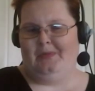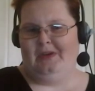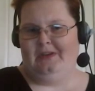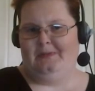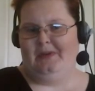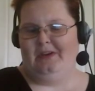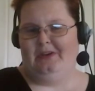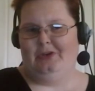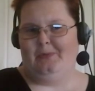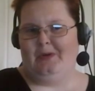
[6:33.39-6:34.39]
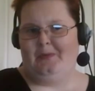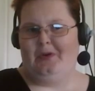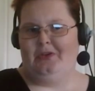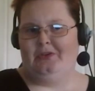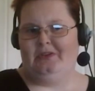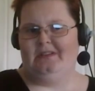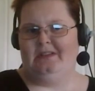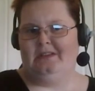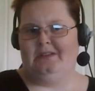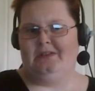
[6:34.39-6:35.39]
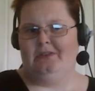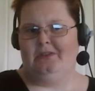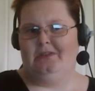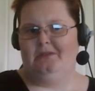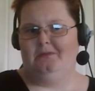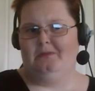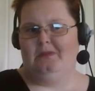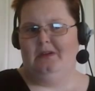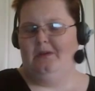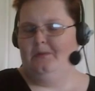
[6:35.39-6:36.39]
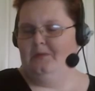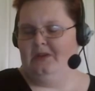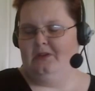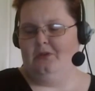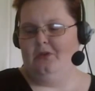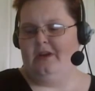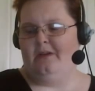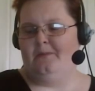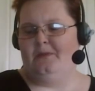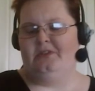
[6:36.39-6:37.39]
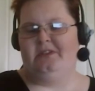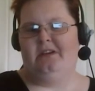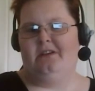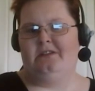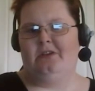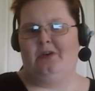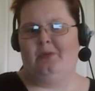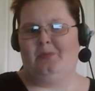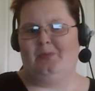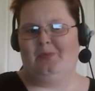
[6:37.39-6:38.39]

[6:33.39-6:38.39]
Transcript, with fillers: Peace be in you, my brothers and sisters. May the Lord have mercy on us all.